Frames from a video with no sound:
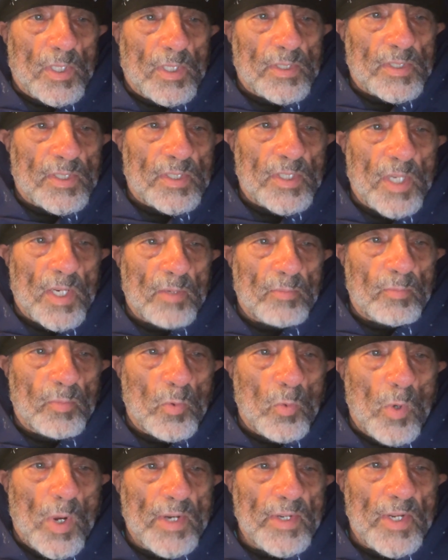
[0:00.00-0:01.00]
step
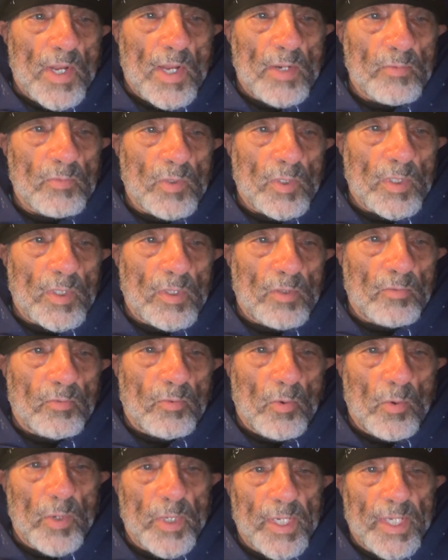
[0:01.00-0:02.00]

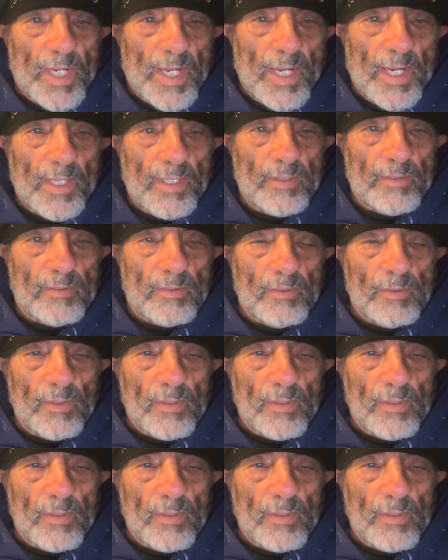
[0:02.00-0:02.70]
148